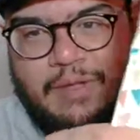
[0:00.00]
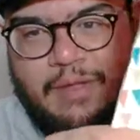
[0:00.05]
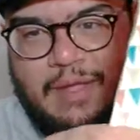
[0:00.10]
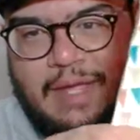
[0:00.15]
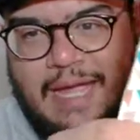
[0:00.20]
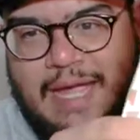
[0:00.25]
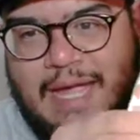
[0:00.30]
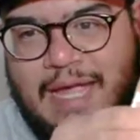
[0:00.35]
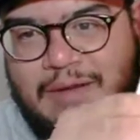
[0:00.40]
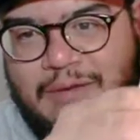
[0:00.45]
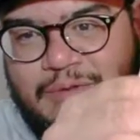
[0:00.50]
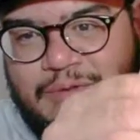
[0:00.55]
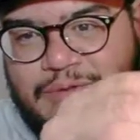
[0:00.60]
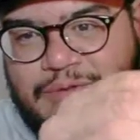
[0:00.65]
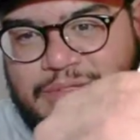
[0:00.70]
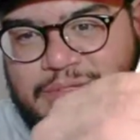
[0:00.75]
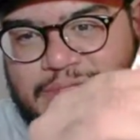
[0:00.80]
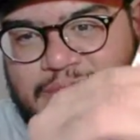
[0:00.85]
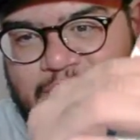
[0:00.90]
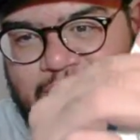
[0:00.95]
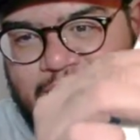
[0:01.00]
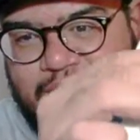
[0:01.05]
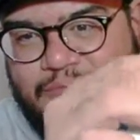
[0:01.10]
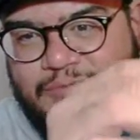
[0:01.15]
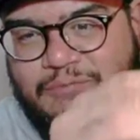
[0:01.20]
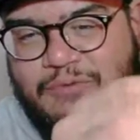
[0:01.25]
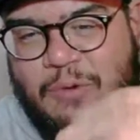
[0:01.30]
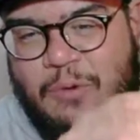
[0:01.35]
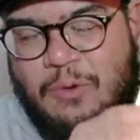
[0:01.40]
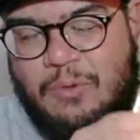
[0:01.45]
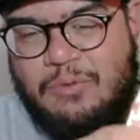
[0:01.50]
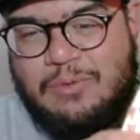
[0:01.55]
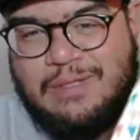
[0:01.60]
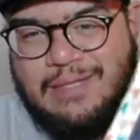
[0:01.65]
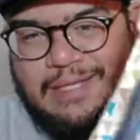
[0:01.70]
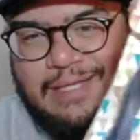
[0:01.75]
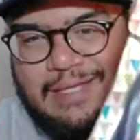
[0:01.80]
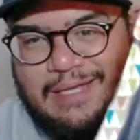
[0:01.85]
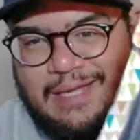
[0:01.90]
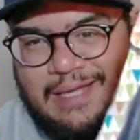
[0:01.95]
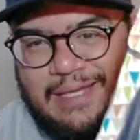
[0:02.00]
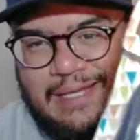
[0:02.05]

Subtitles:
handles for only